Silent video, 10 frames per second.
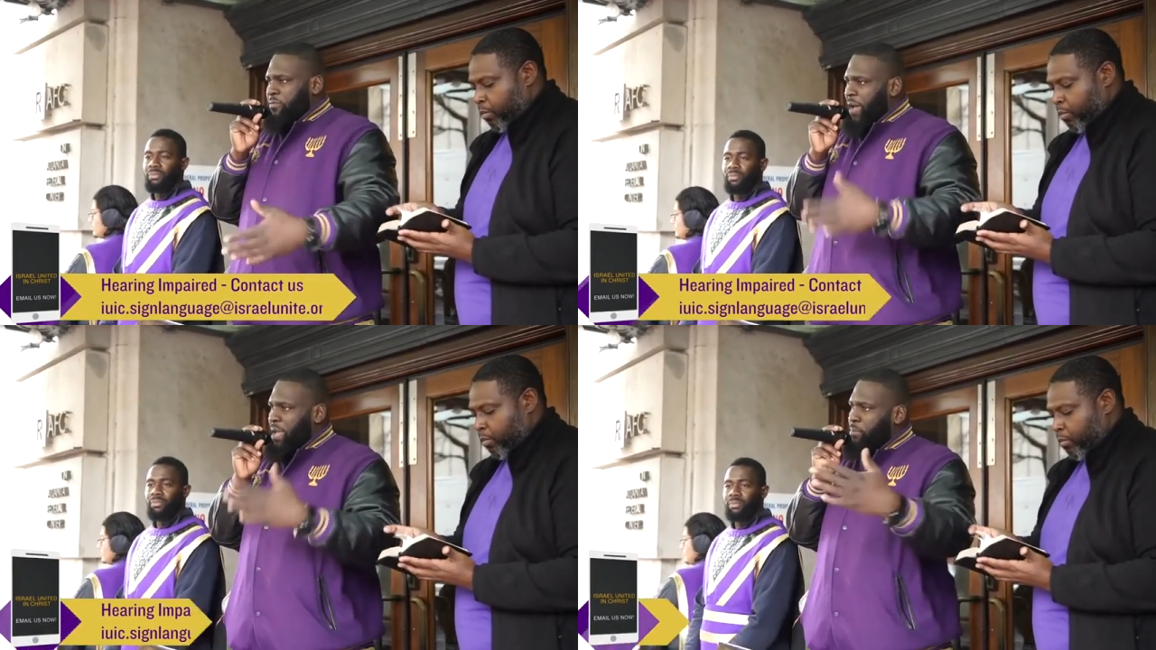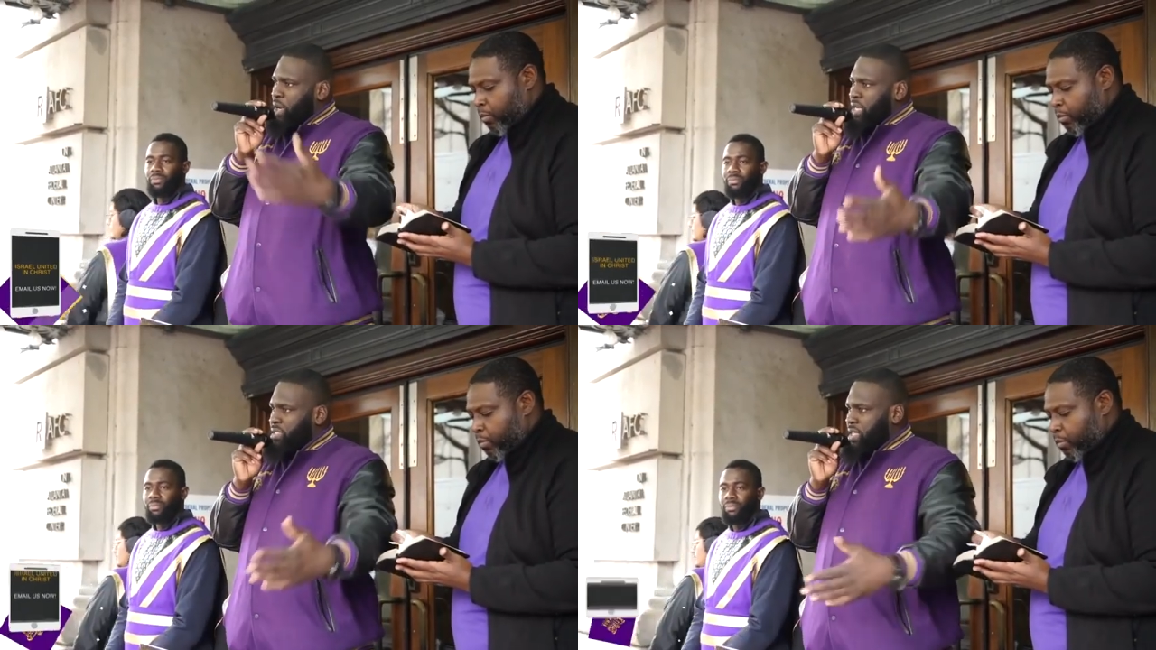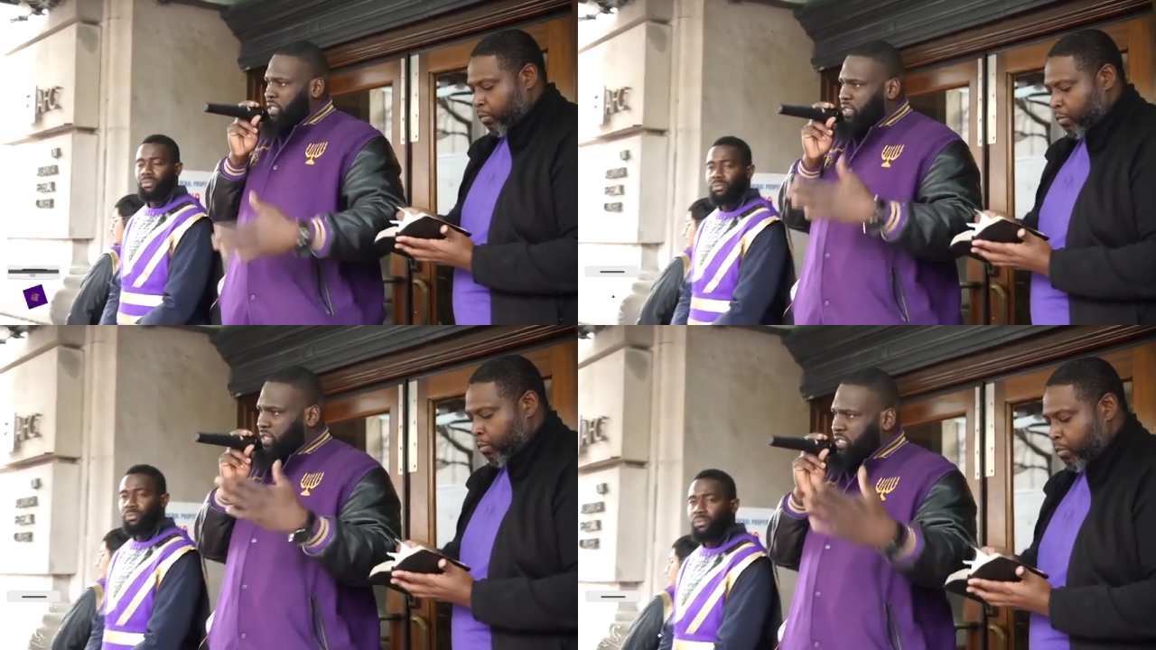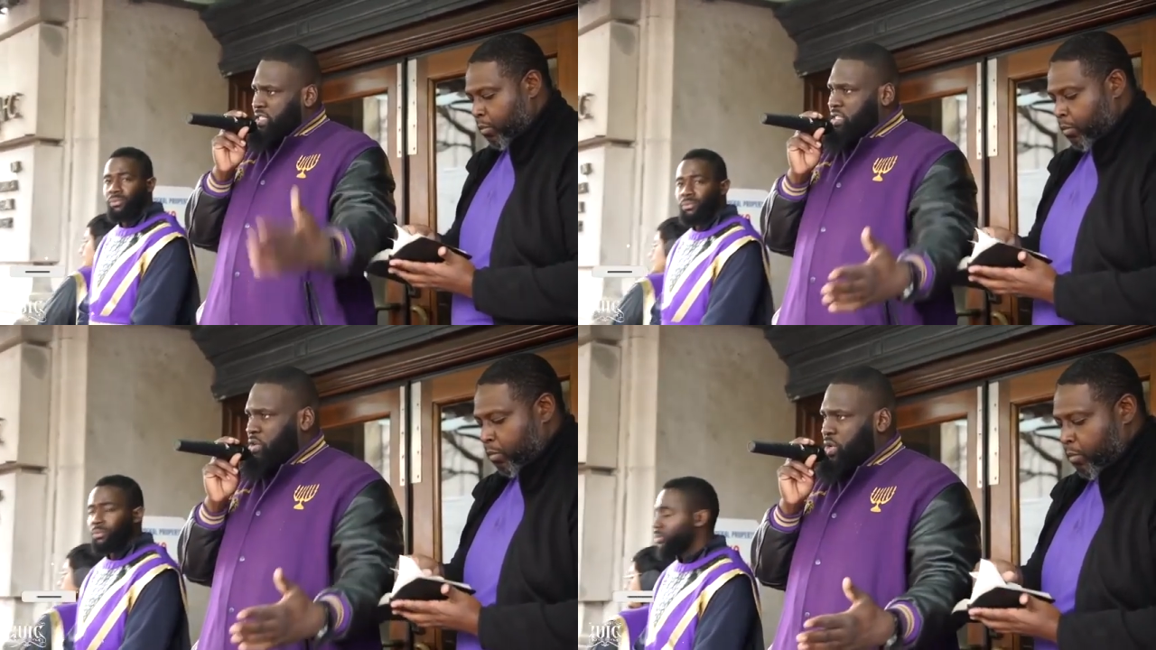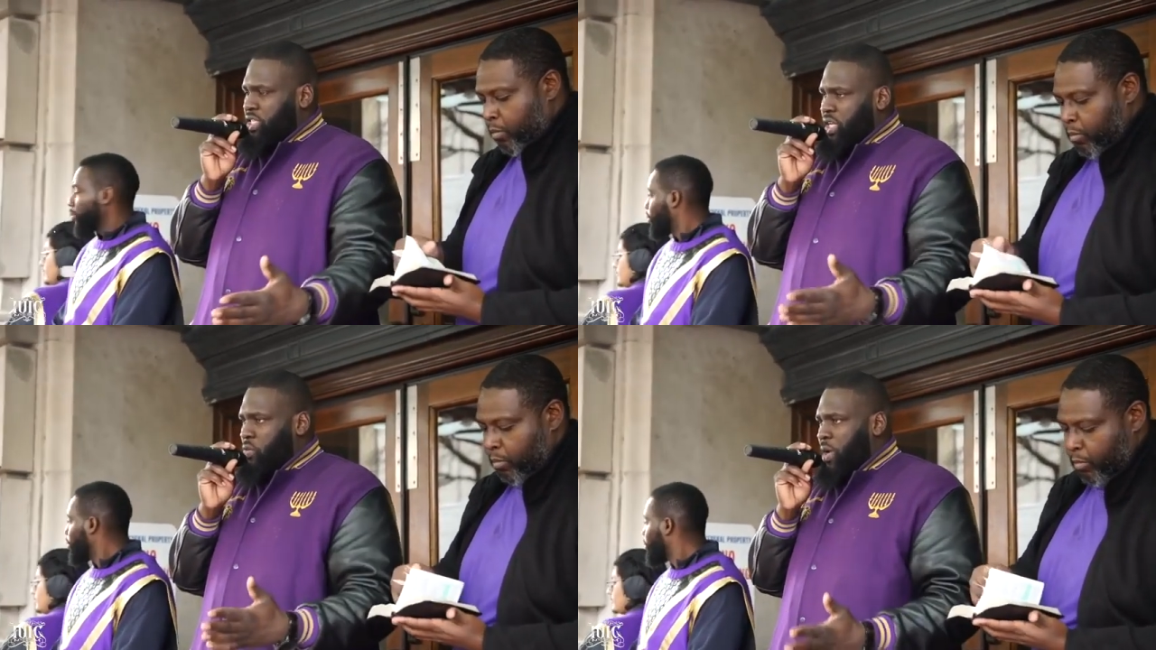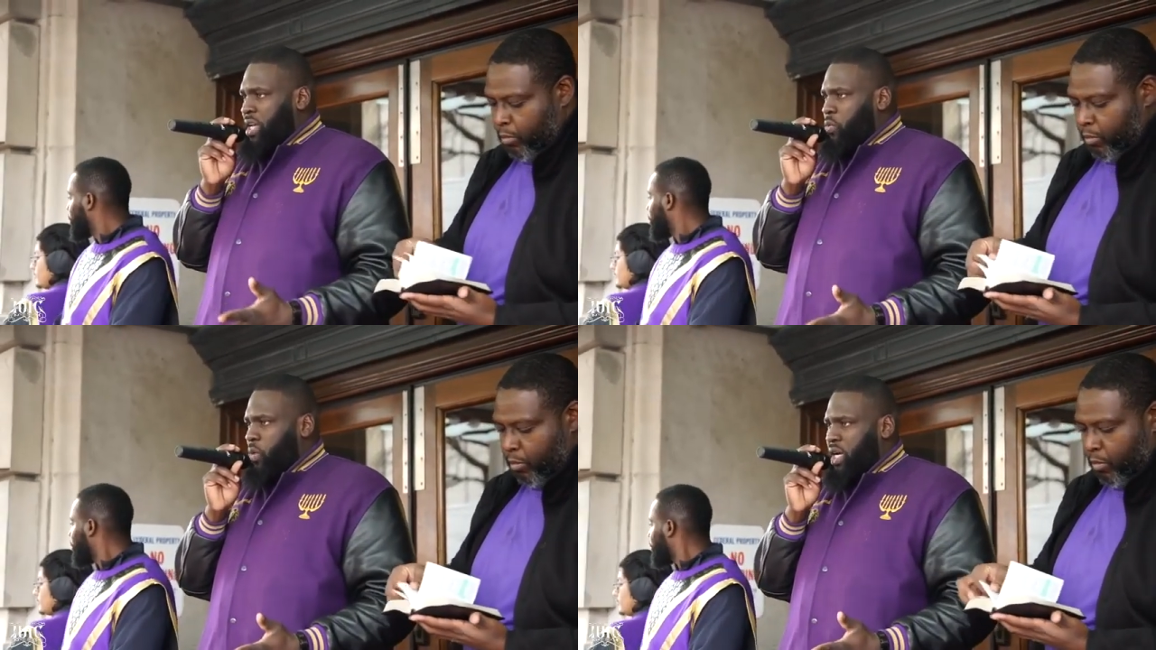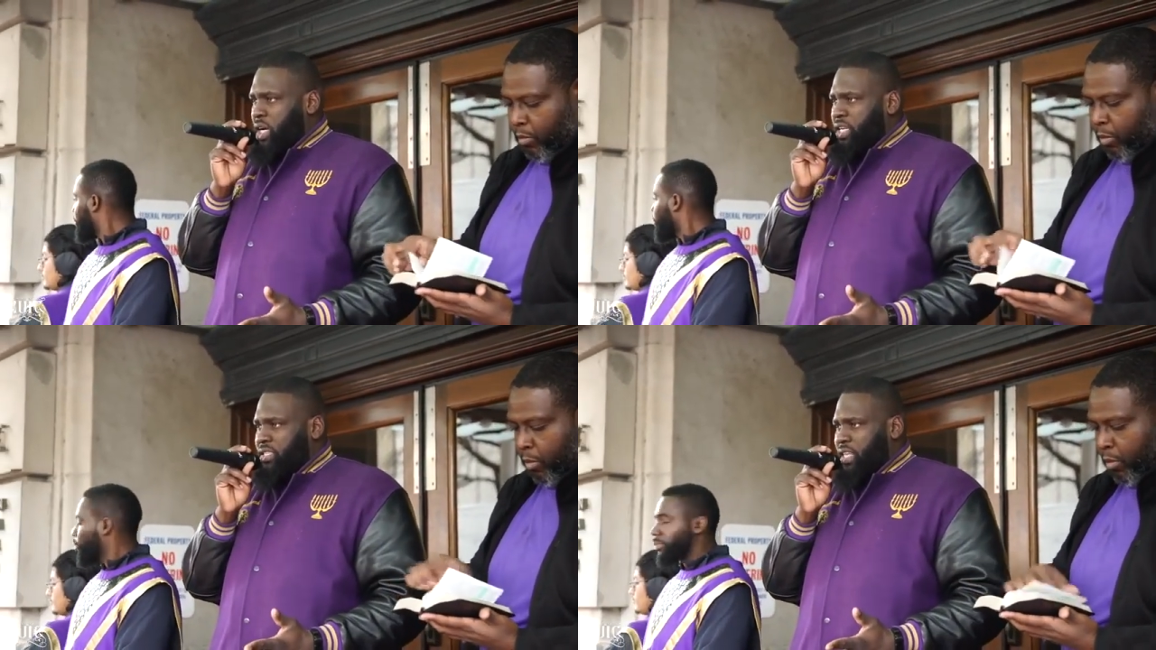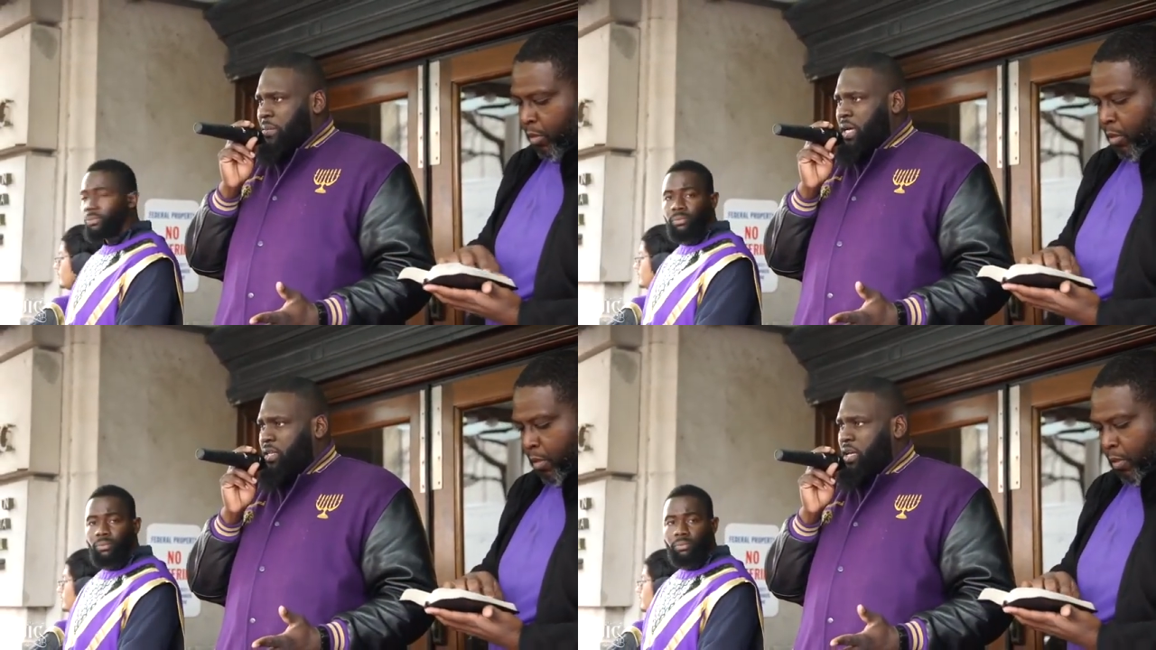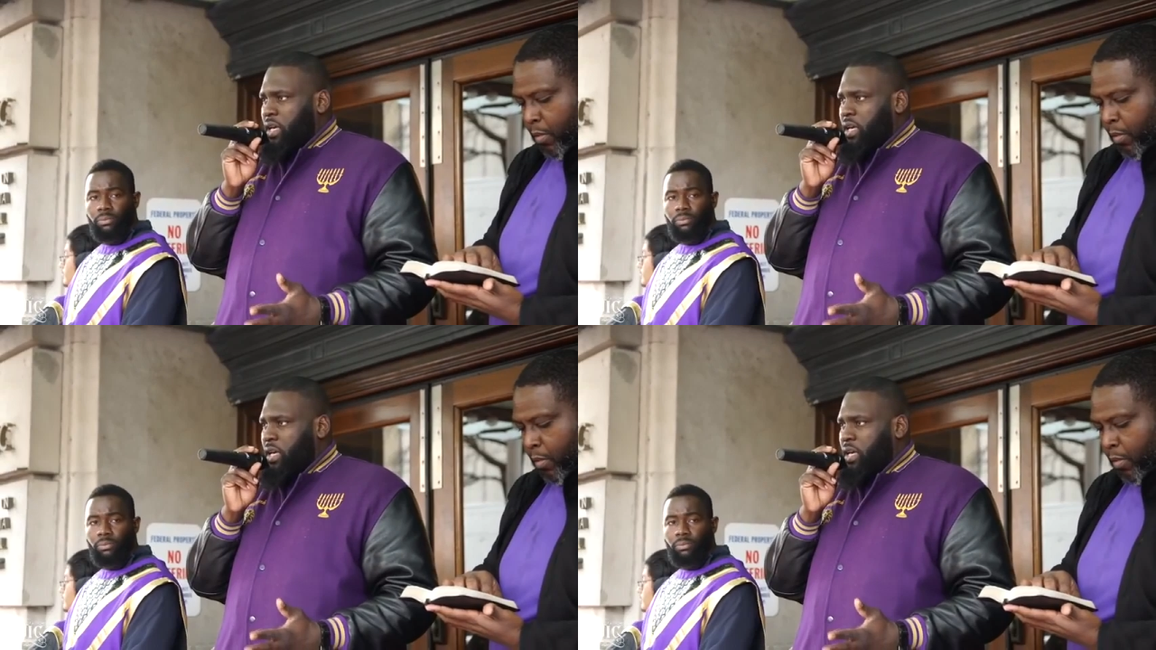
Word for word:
Speaker 1: find brothers in these situations where they work on the Sabbath.